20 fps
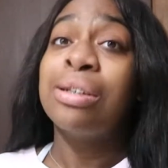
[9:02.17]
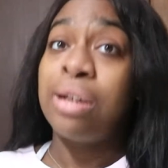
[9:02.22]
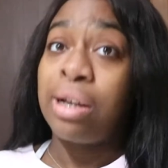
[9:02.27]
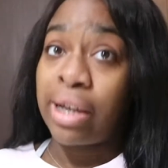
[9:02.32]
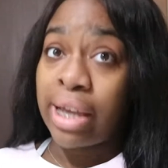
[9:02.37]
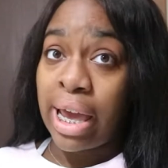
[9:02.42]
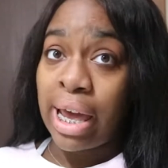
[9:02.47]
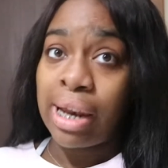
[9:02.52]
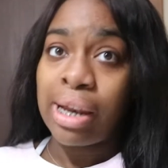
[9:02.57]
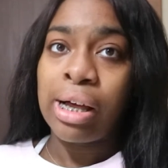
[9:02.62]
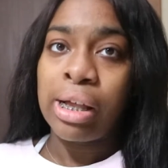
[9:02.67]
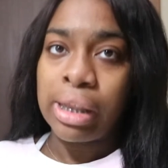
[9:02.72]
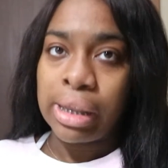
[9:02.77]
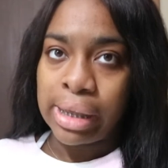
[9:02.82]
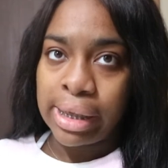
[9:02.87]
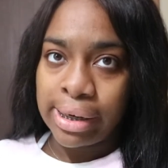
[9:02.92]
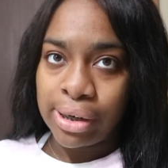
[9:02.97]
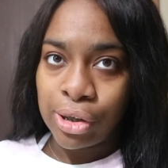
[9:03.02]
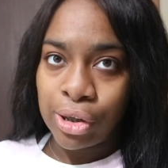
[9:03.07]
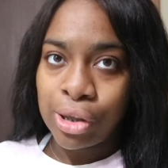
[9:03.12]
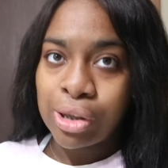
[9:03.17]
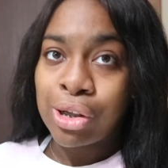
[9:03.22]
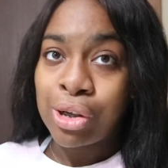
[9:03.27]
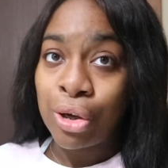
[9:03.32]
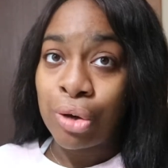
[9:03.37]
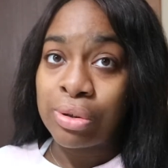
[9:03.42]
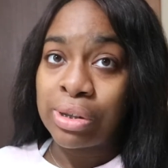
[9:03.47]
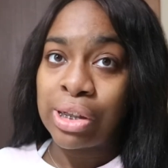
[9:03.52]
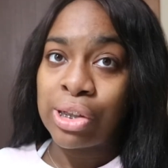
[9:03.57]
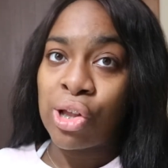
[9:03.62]
again, a little
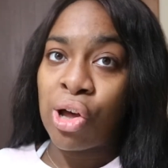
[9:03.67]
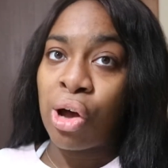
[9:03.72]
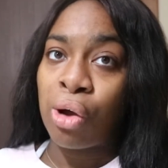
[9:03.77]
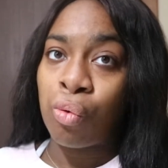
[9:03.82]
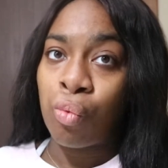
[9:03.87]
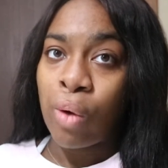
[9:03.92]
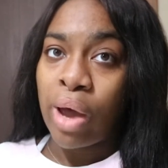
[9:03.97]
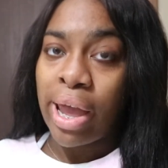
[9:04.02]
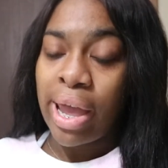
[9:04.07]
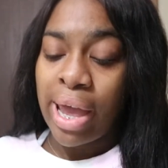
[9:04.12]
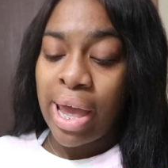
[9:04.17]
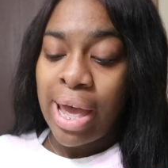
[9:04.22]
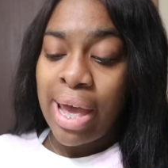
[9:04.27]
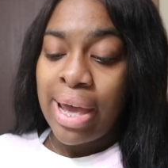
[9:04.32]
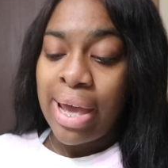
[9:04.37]
goes a long way.